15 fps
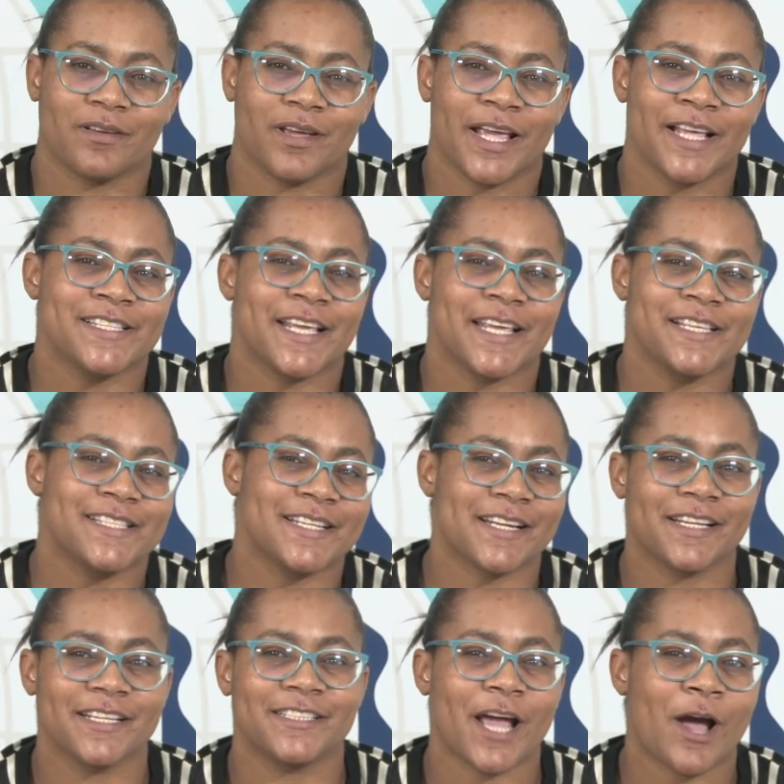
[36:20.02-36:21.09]
as a history
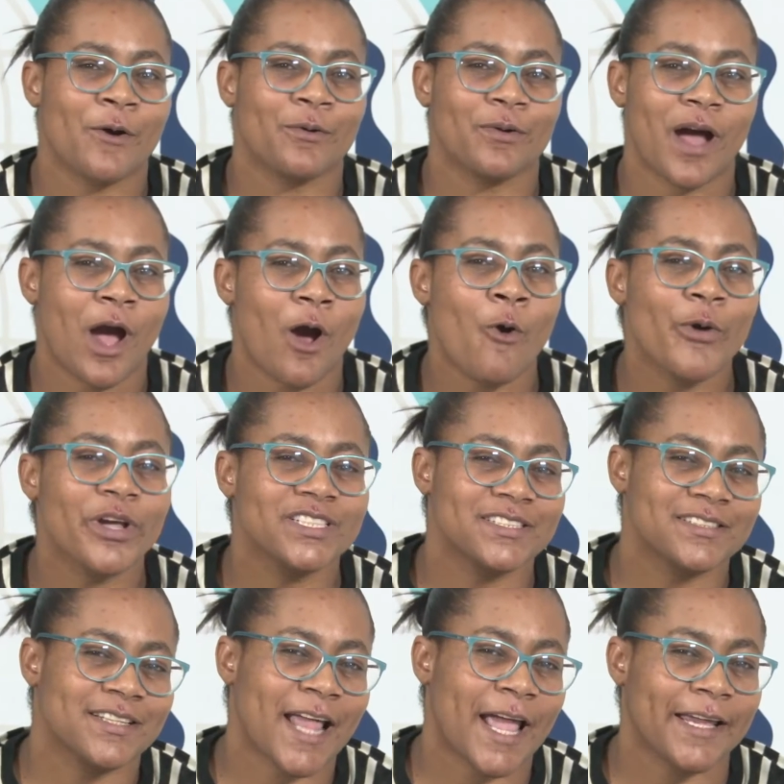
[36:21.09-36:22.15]
teacher, I
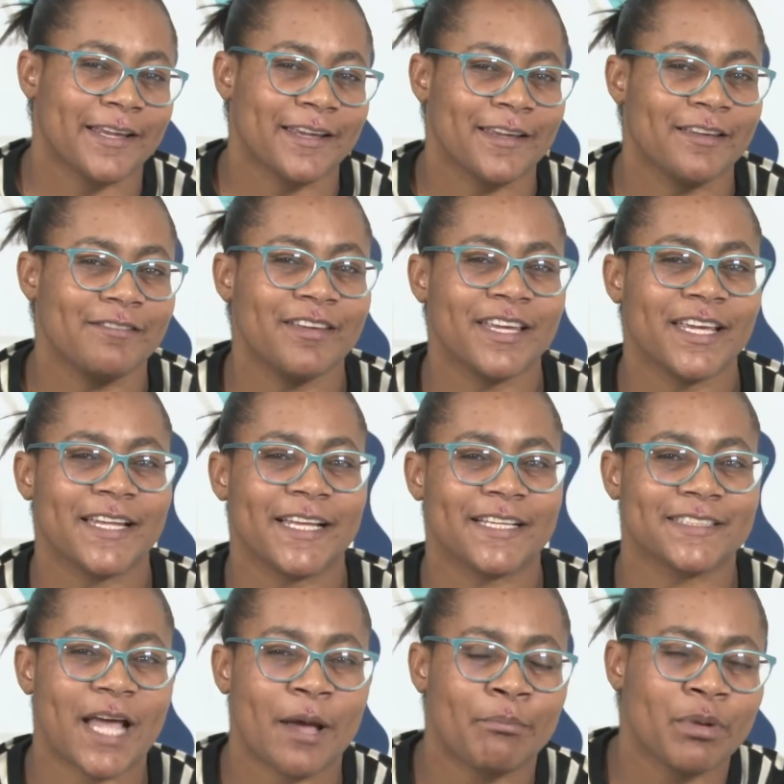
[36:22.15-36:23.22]
always like giving an
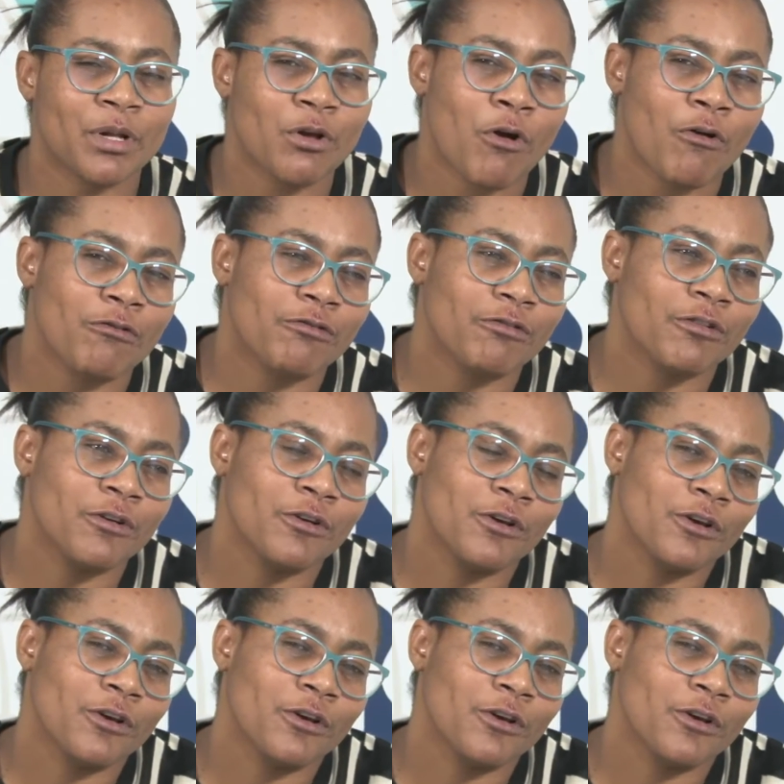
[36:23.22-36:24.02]
example of